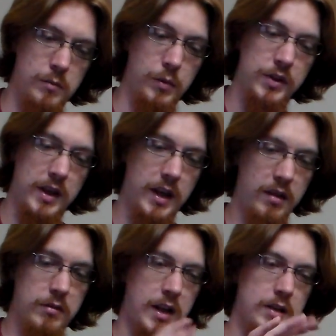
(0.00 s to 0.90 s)

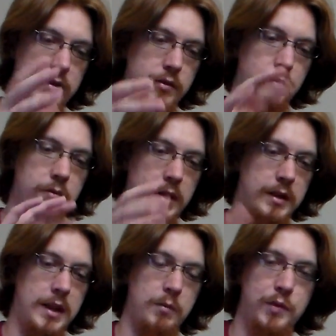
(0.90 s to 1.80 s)
multicam. I
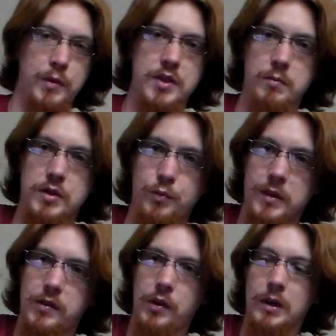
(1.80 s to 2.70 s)
keep switching
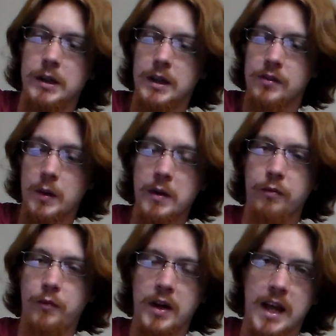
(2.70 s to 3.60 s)
between. So it's gonna be a
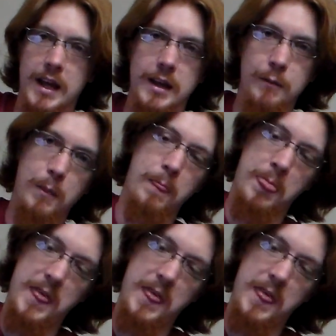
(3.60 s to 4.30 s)
fun edit.